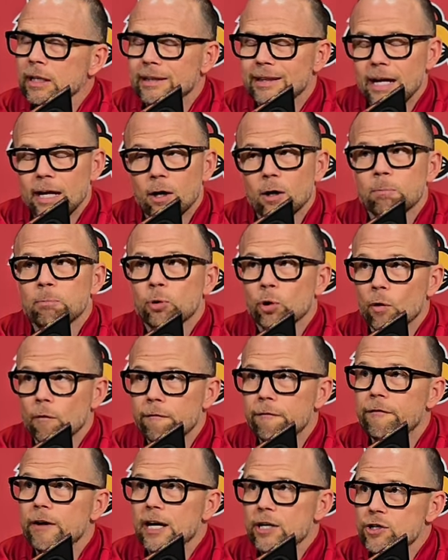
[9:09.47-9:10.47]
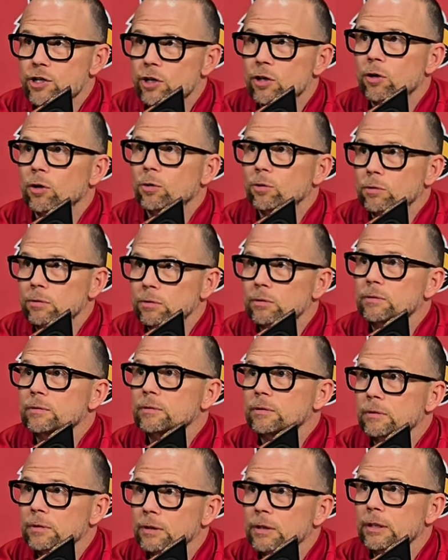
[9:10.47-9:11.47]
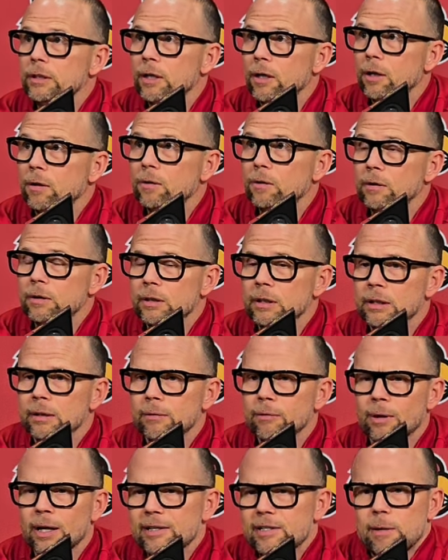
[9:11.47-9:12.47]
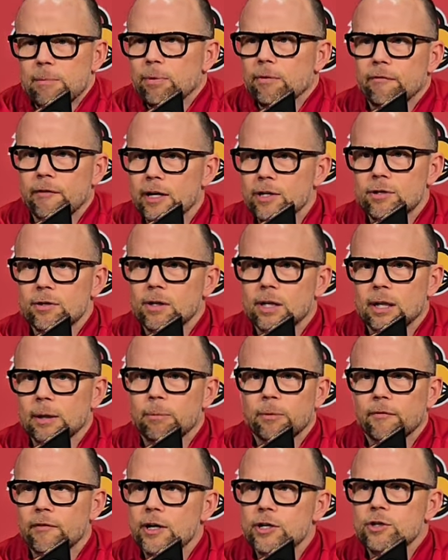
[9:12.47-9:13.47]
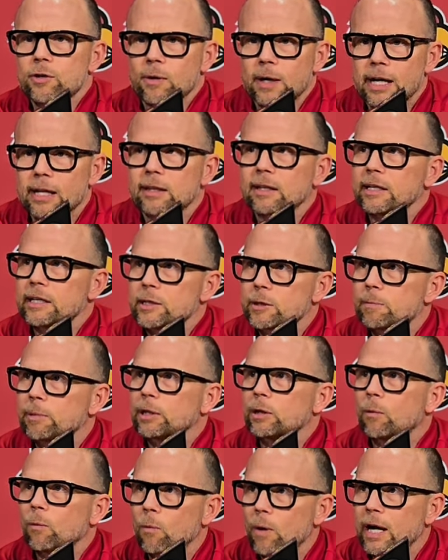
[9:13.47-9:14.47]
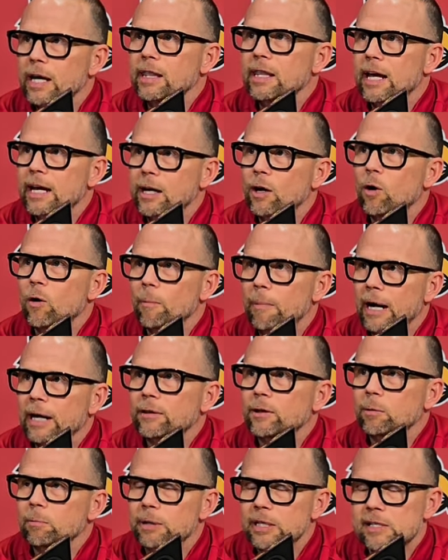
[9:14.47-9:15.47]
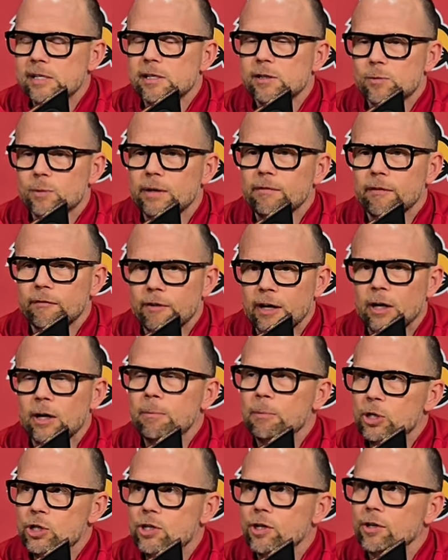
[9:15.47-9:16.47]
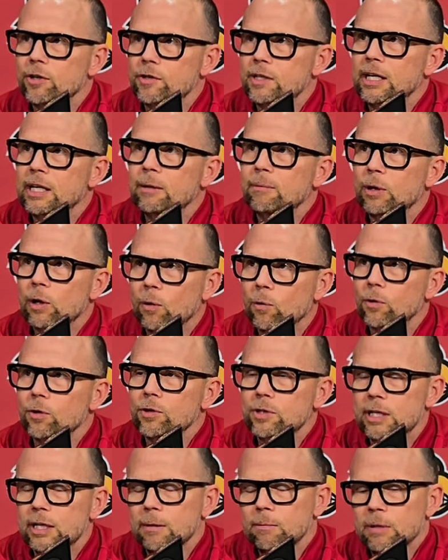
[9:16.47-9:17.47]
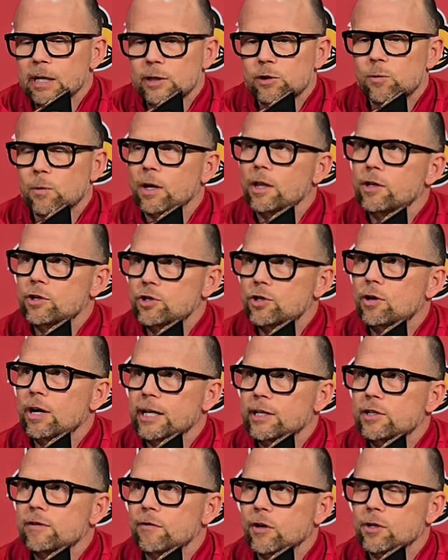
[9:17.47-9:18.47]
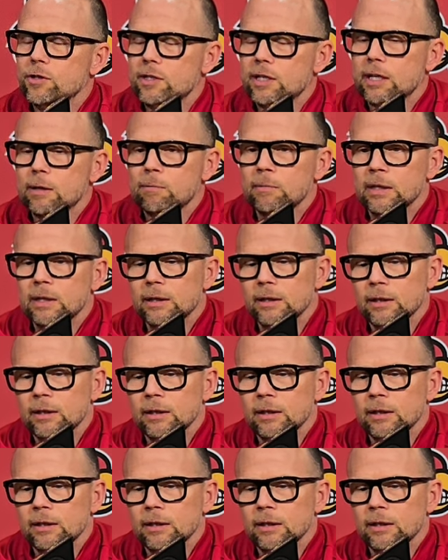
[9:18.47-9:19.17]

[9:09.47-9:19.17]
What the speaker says: Like, they are professional, you know. When I say professional, not like professional athletes, but the way they go about their business. We have a very mature team, an older team, and that's one of the strengths of our team.